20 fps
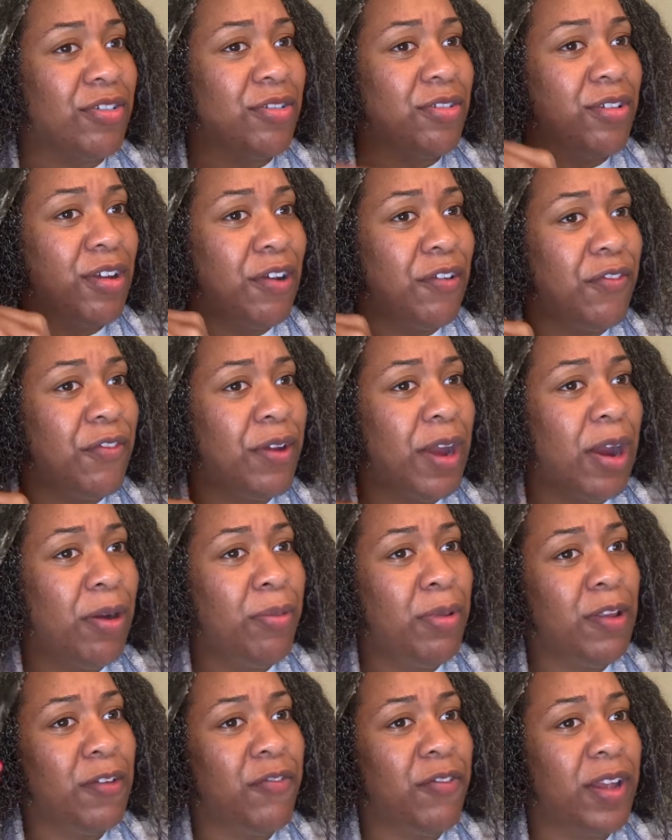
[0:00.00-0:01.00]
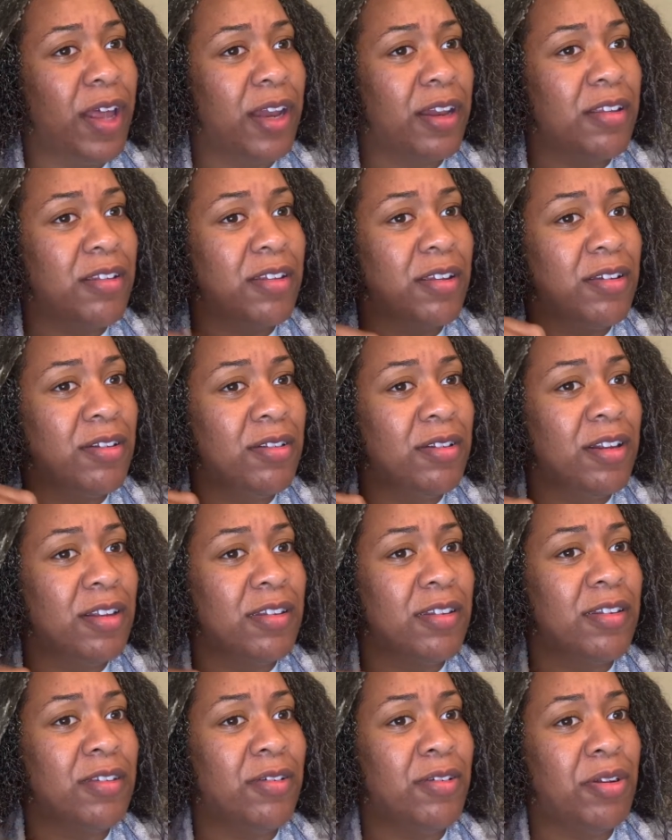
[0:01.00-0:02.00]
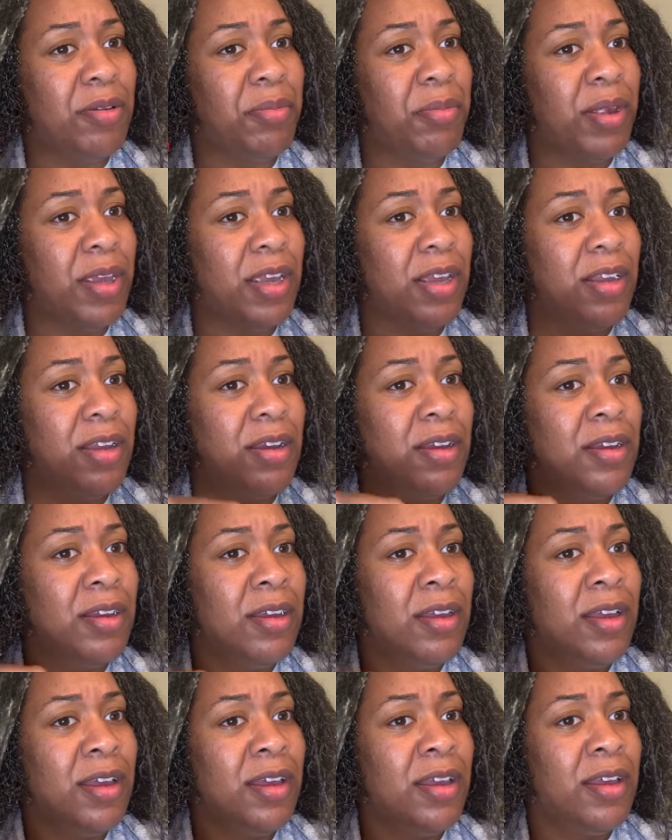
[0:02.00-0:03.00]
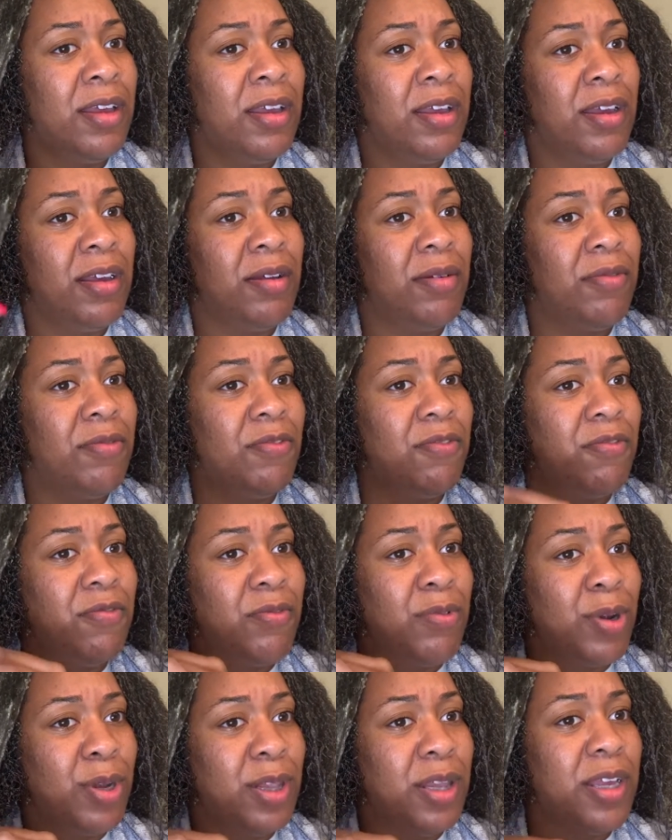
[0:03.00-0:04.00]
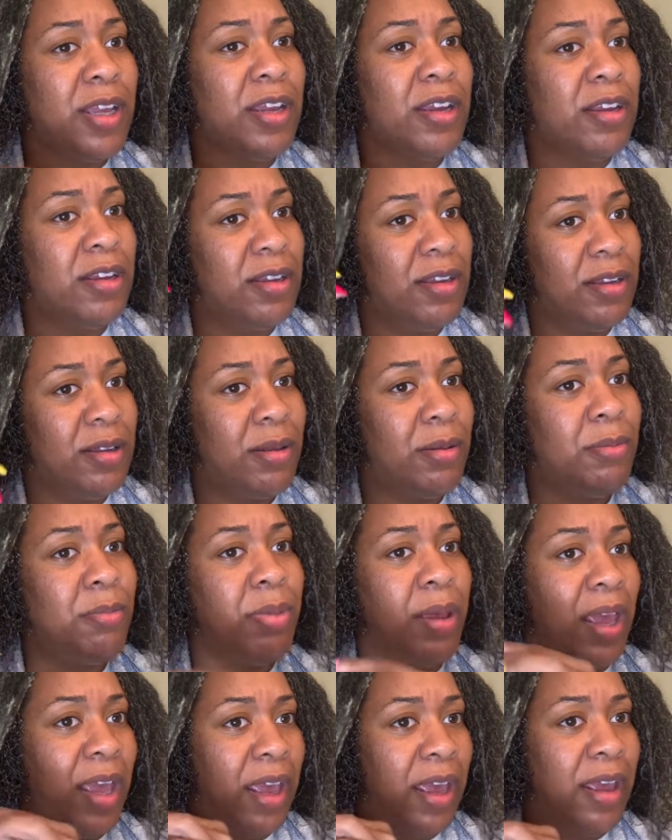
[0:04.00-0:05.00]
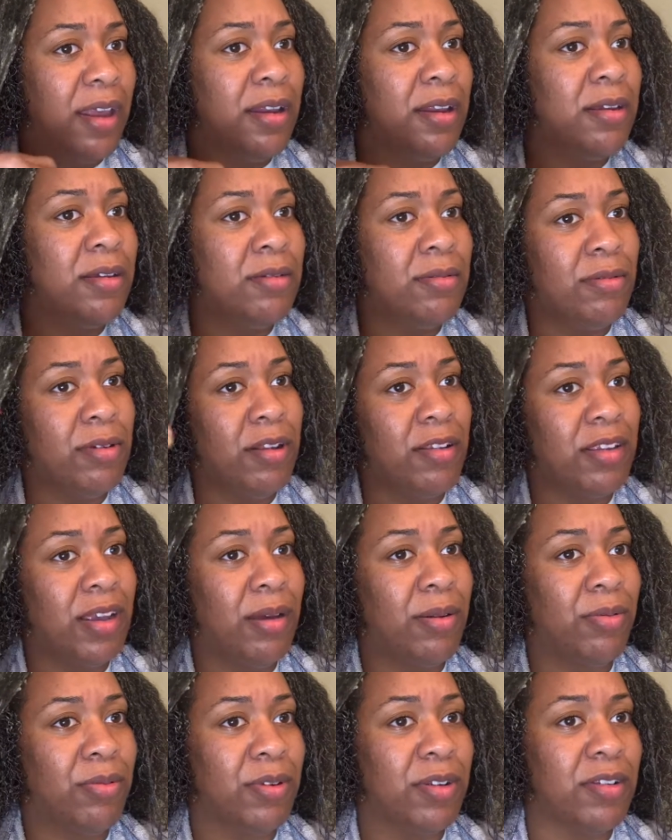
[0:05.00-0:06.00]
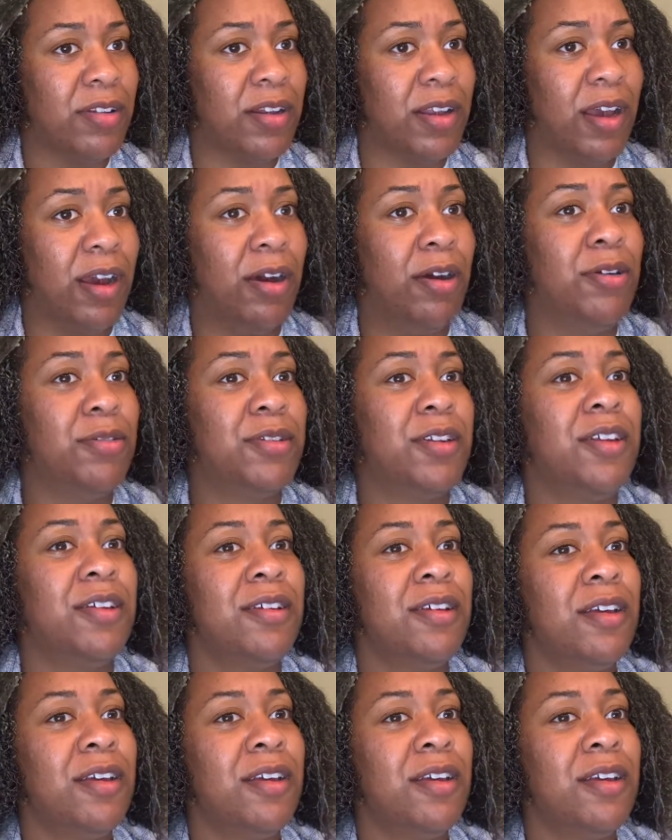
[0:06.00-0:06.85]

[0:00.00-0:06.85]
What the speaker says: so I really feel like this is going to be really bad when it's time to rinse it out.